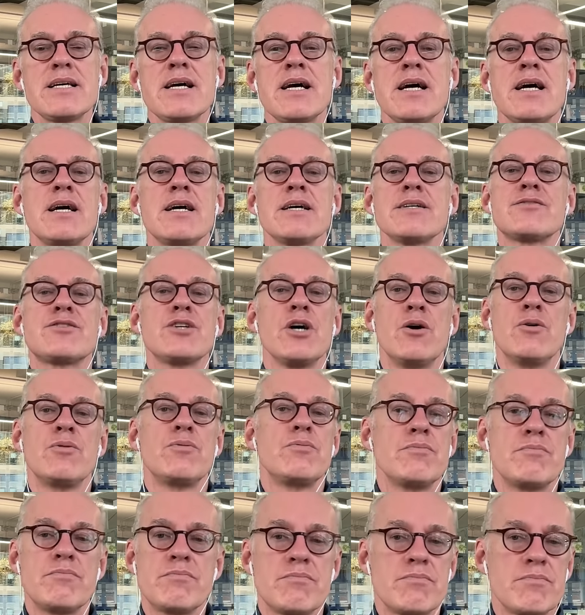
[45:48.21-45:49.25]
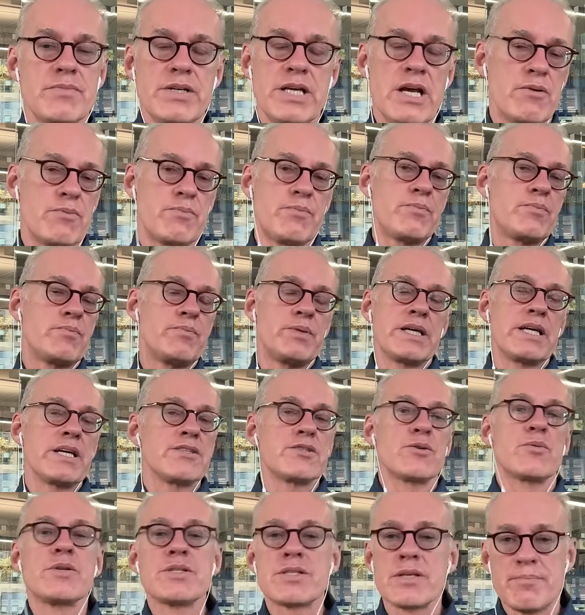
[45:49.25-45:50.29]
Uh, so you know, because
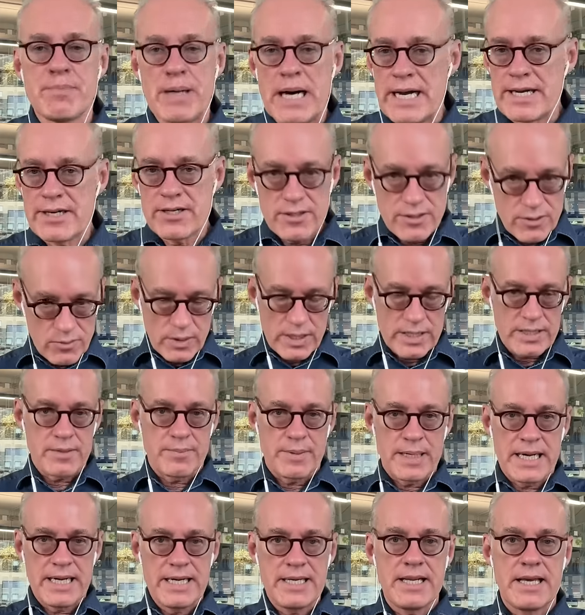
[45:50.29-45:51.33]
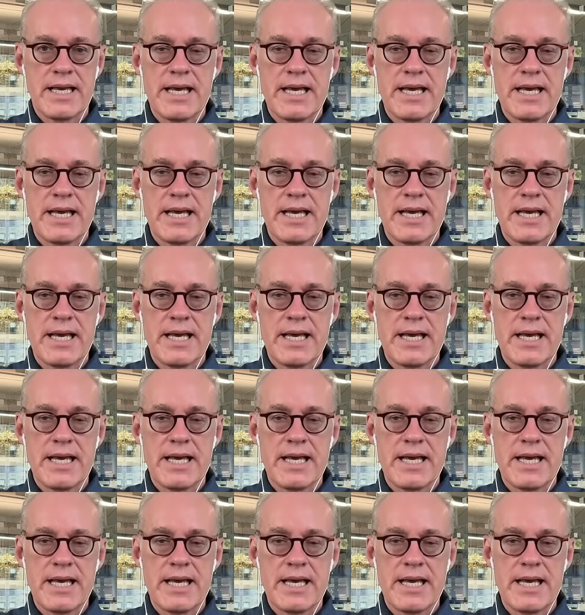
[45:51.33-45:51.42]
there was a buyer who wanted to buy it,